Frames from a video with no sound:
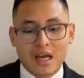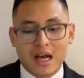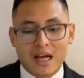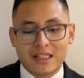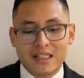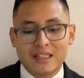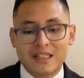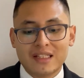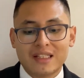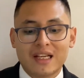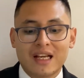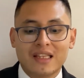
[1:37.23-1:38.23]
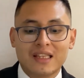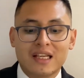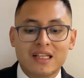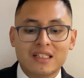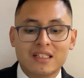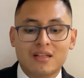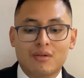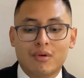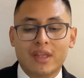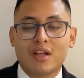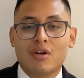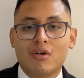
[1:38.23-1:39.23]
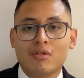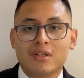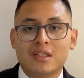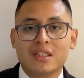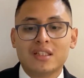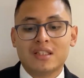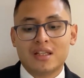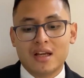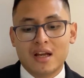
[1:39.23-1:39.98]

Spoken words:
A CT scan test with contrast